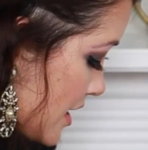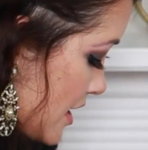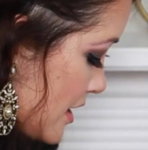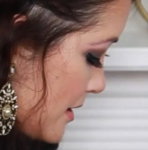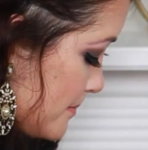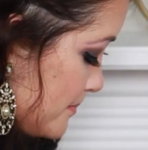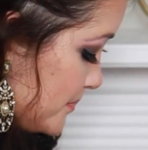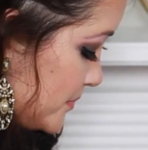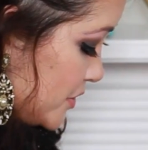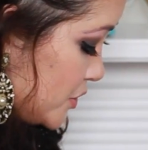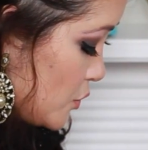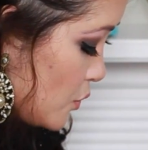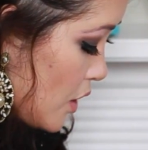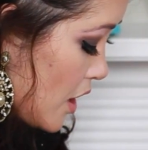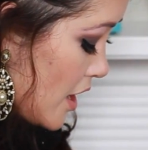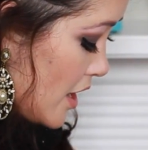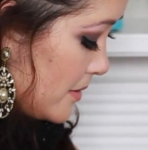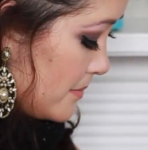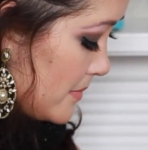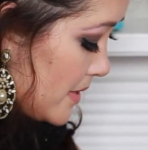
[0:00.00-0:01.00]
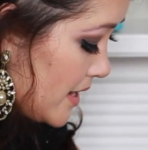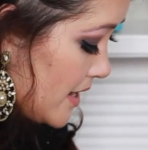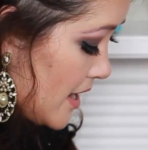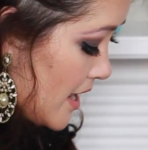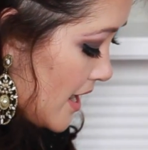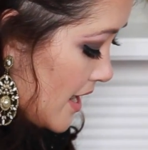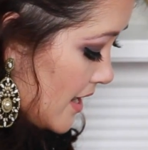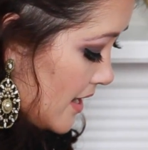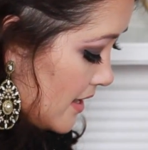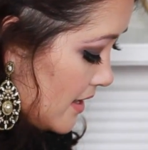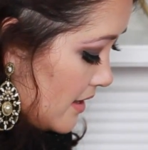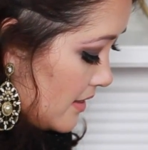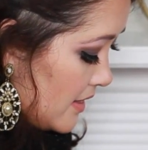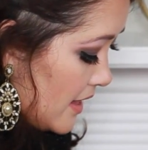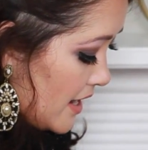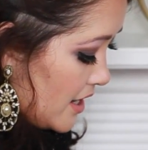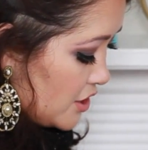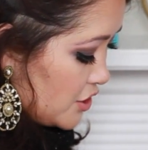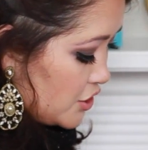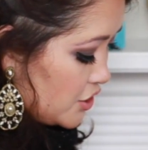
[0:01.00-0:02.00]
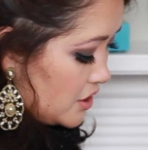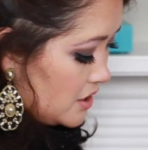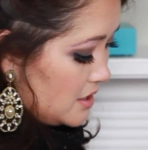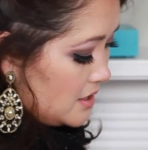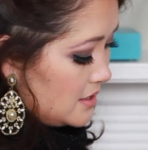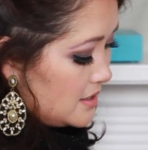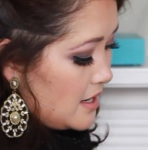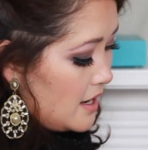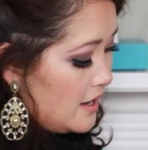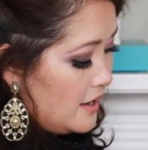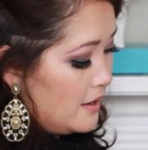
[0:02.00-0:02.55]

So on my eyelashes,